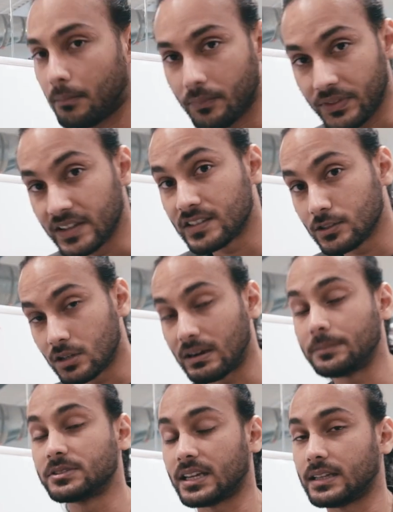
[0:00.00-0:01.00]
This is your
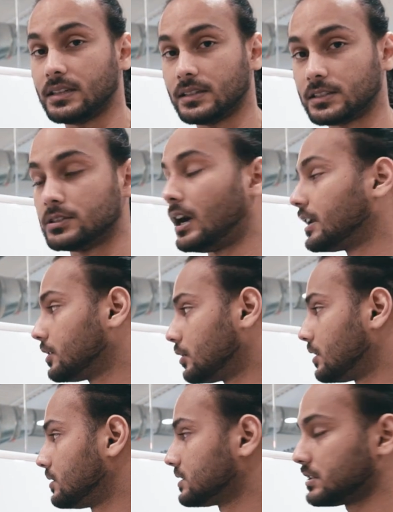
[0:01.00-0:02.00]
website. This is not
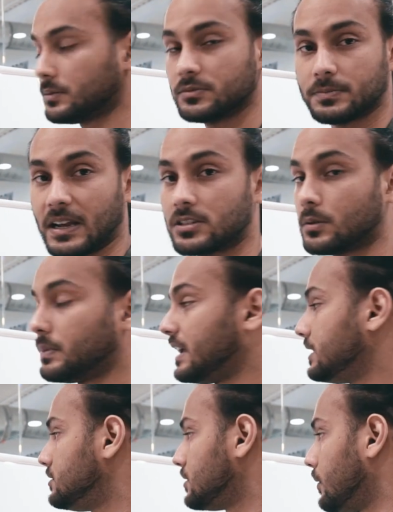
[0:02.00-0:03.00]
your some special
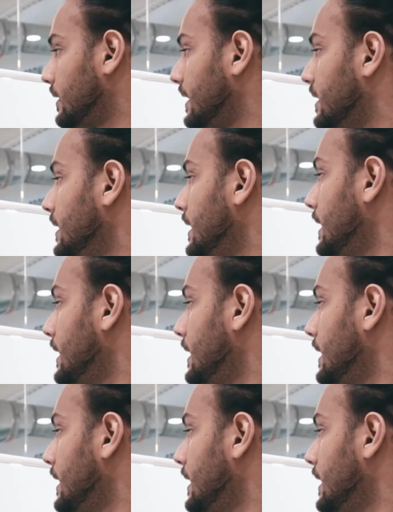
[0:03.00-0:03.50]
page, okay?